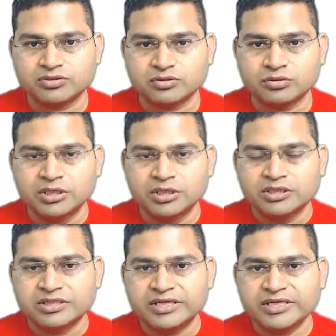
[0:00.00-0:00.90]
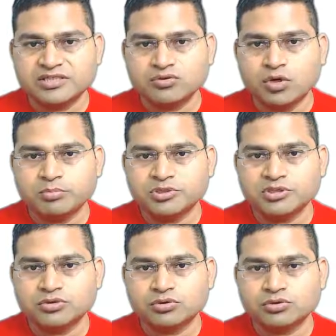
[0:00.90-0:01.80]
So the next two
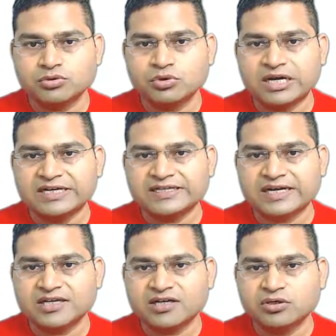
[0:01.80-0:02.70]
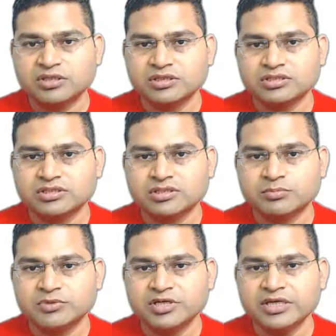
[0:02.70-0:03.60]
options are show Kite icon in the
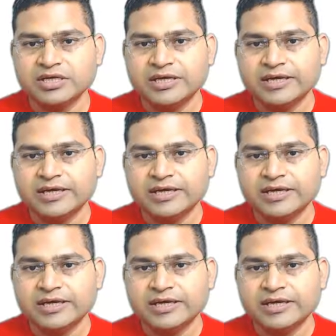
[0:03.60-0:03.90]
system tray,